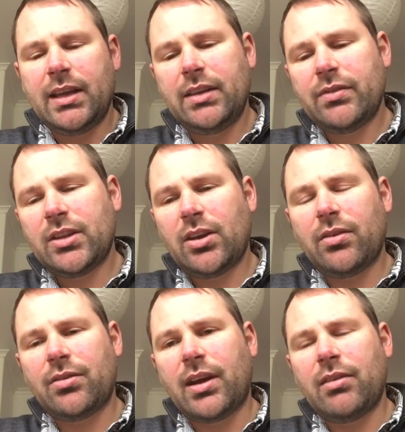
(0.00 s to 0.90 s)
even
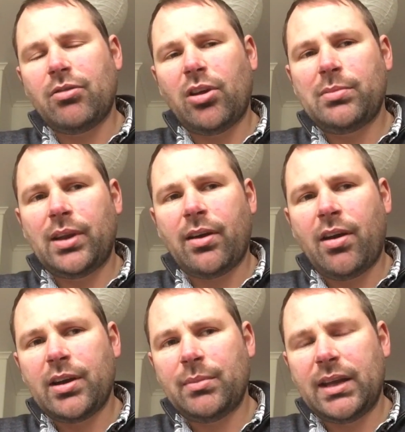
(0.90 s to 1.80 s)
though our global
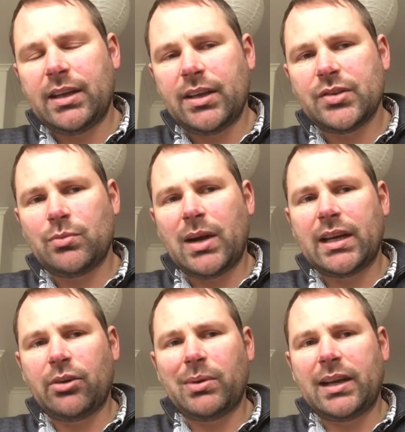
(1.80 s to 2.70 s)
economy is
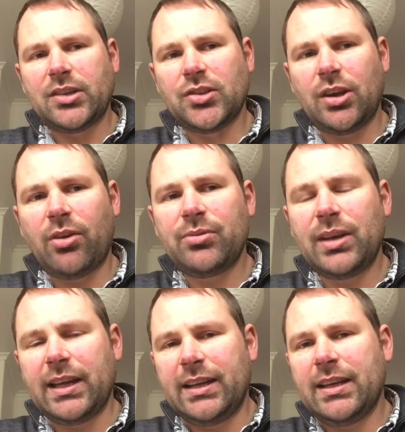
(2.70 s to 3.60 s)
running really
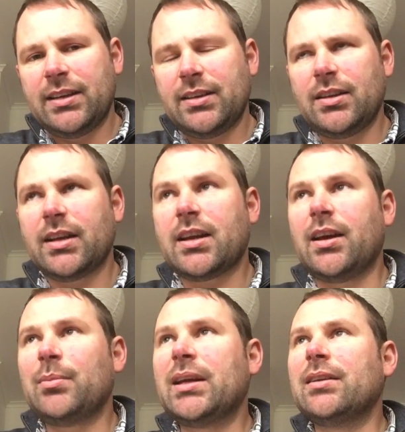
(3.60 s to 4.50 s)
slowly Like,
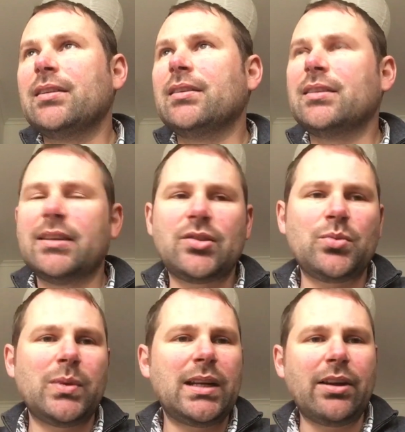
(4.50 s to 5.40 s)
I mean,
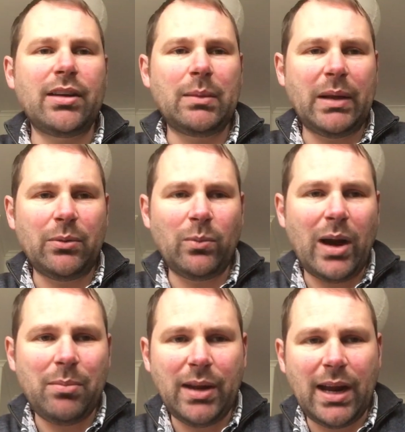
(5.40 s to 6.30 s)
it's really only been
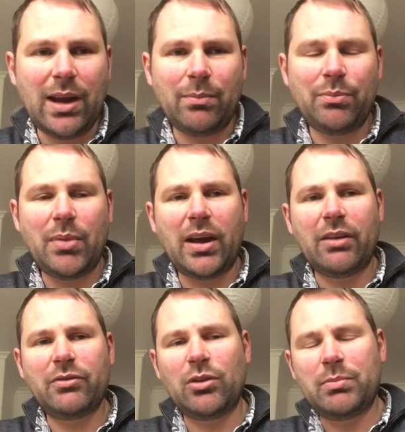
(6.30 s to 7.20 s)
ramping up by
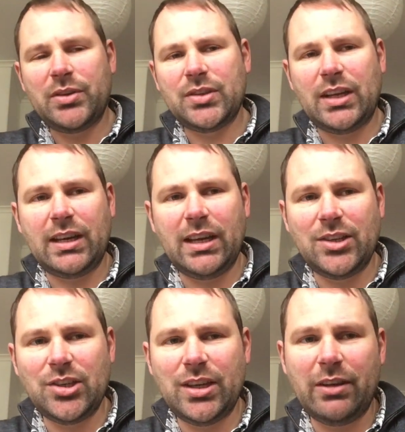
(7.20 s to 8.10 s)
a few percent
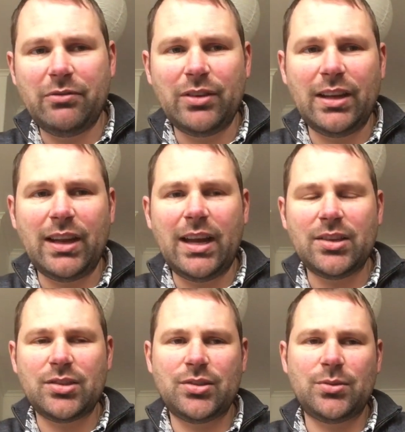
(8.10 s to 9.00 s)
each year for the
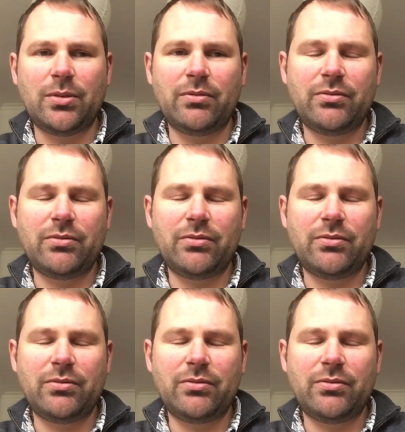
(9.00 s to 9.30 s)
last sort of